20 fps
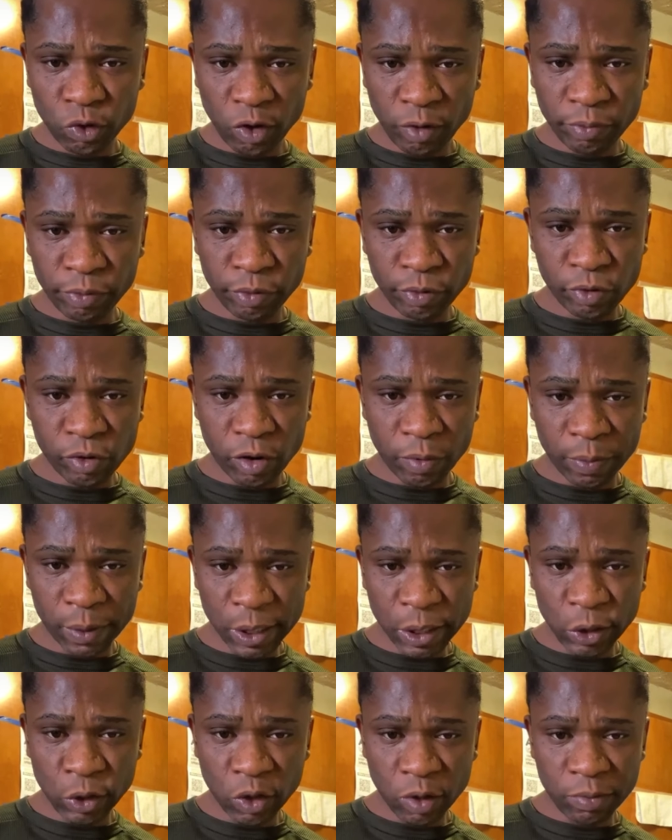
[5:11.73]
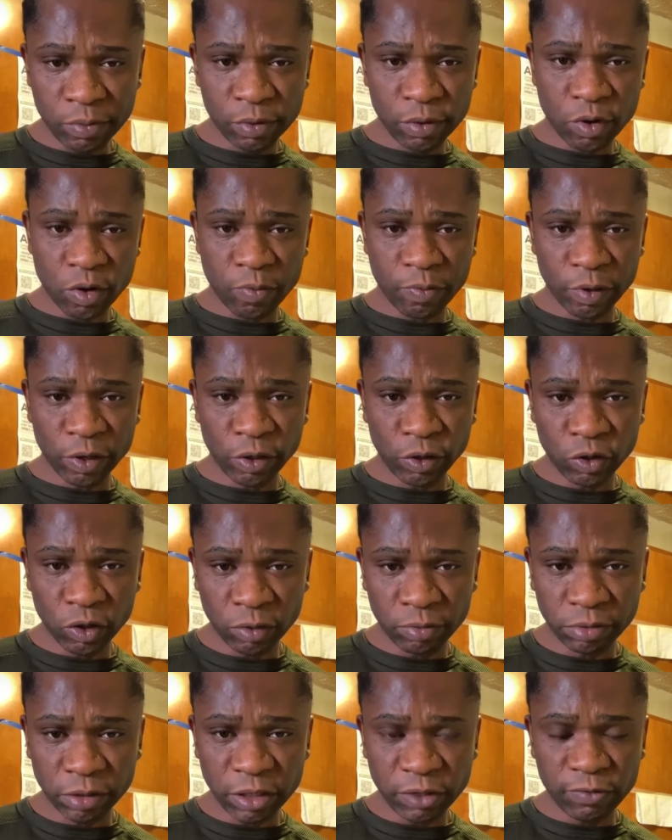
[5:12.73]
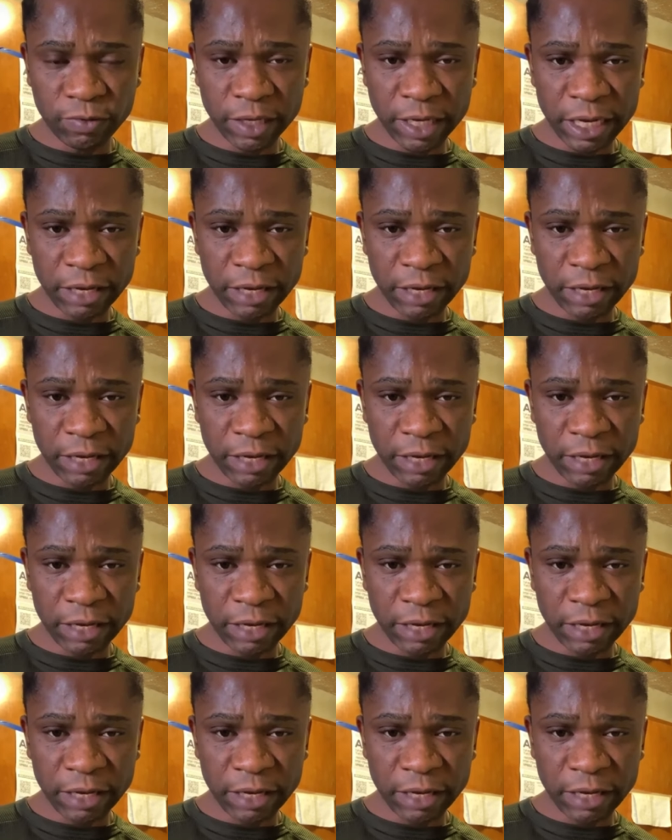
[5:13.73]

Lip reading: double upon double upon double,